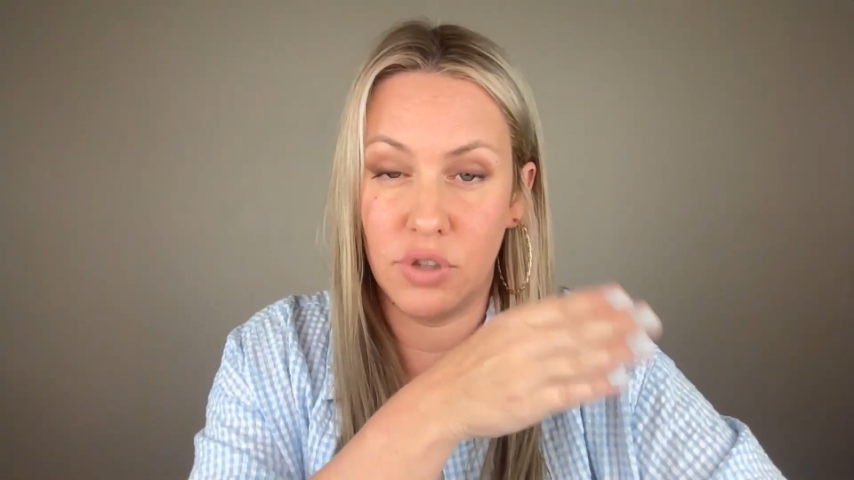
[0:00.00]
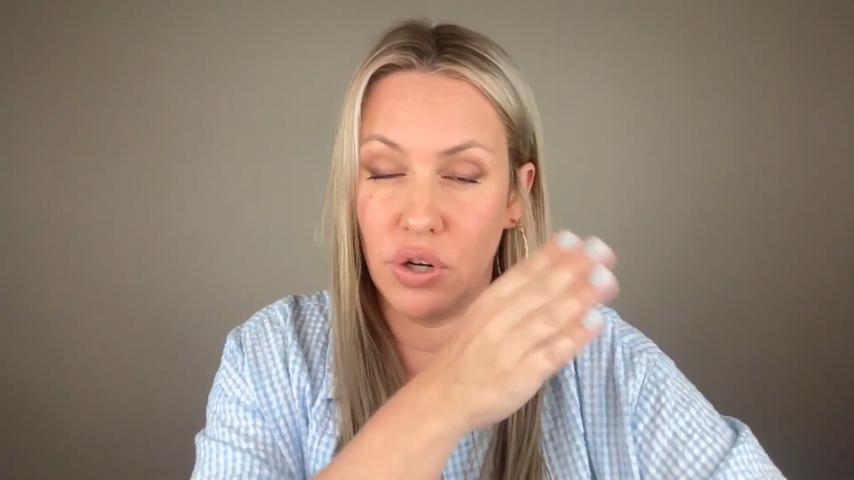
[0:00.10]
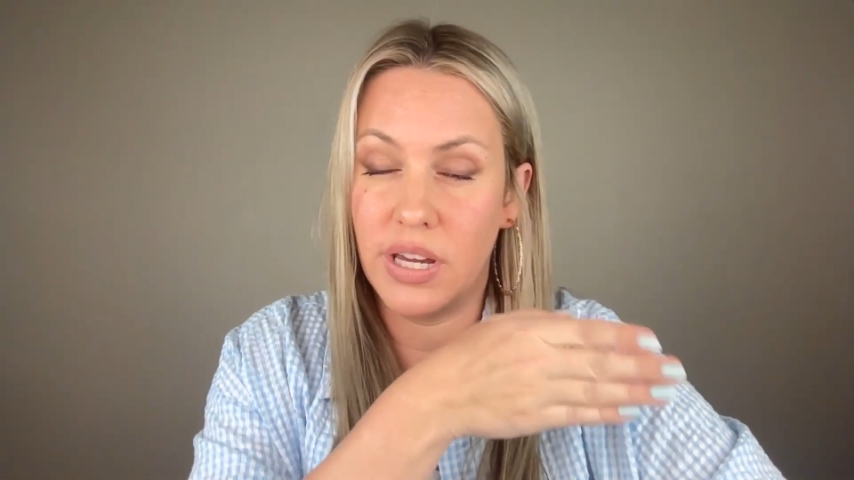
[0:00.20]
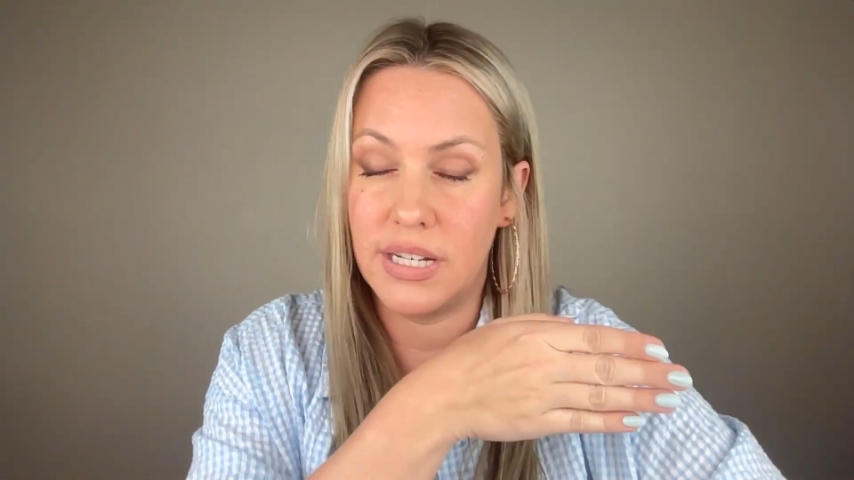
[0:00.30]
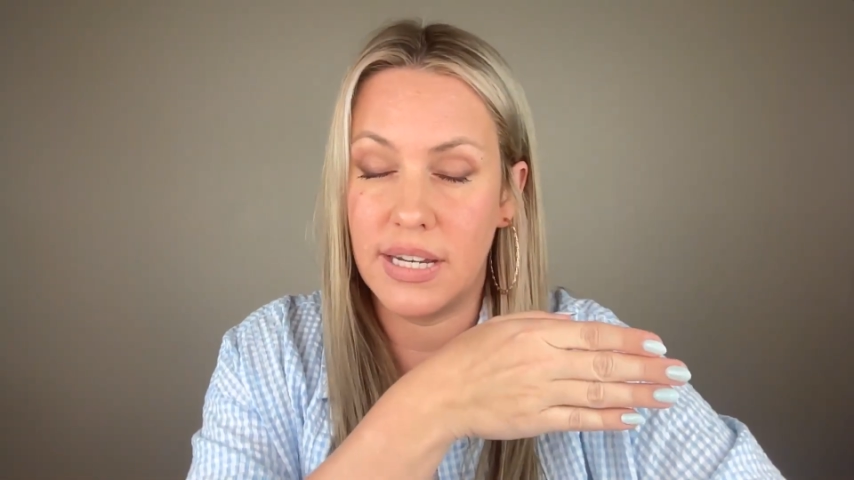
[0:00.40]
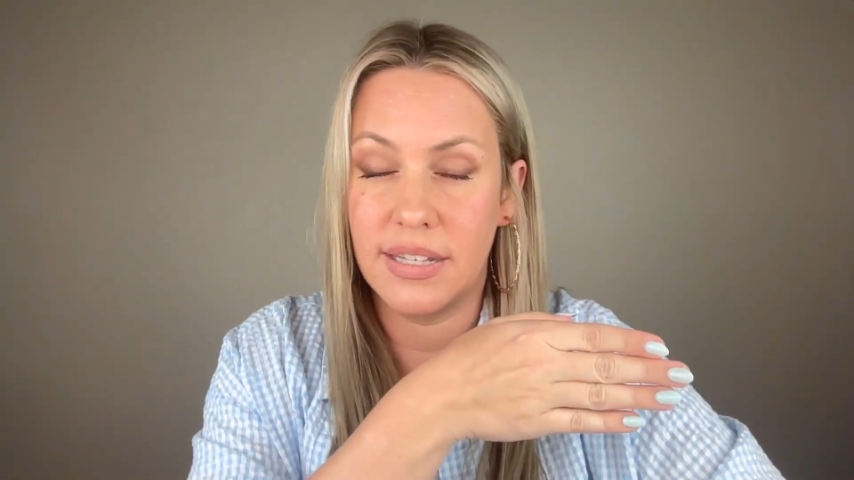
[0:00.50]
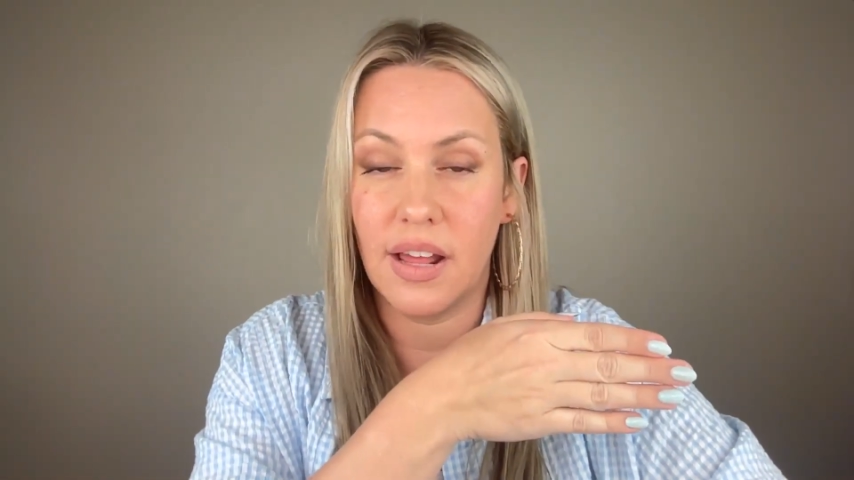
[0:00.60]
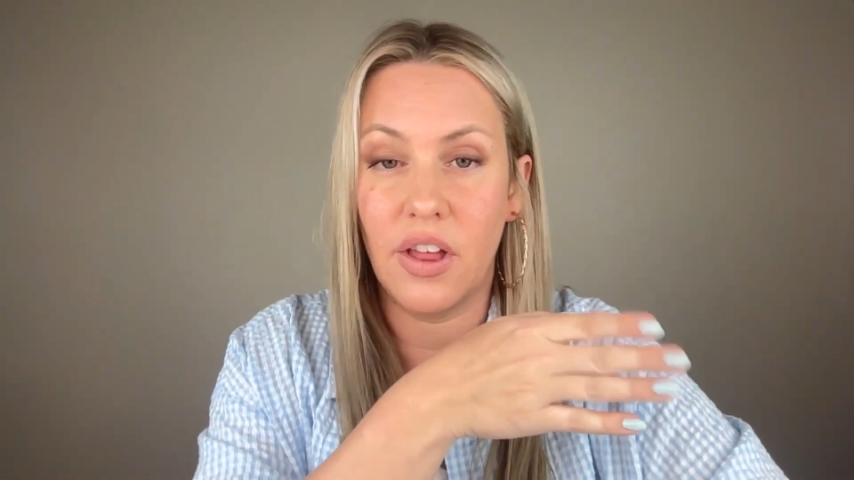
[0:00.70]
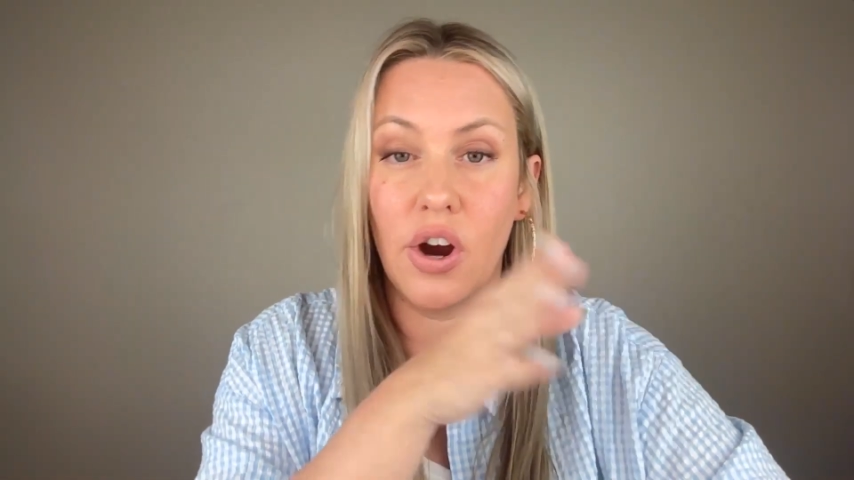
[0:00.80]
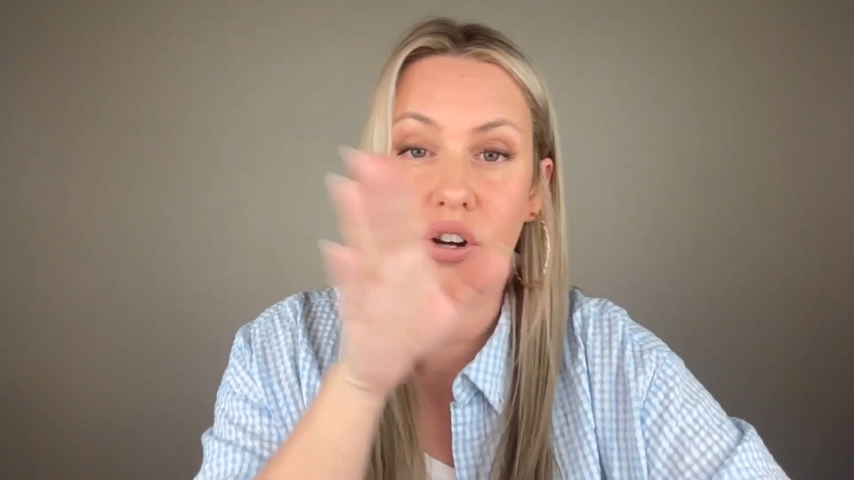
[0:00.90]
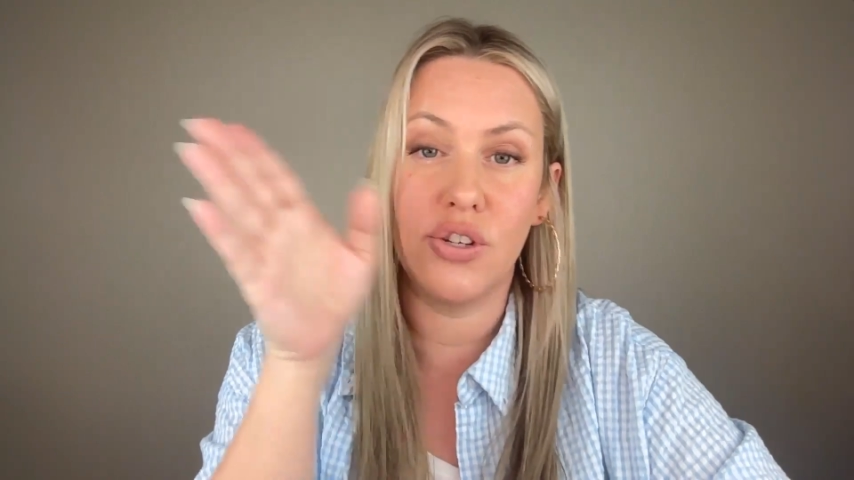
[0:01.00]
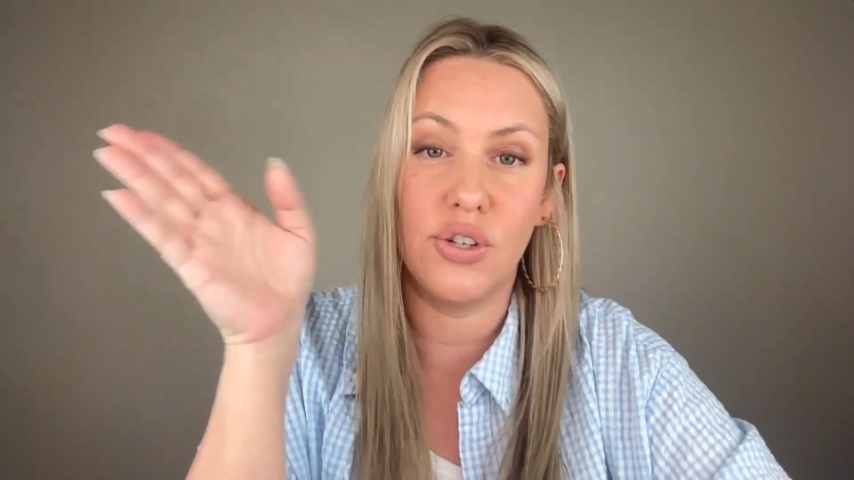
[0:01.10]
shooting in DSLR,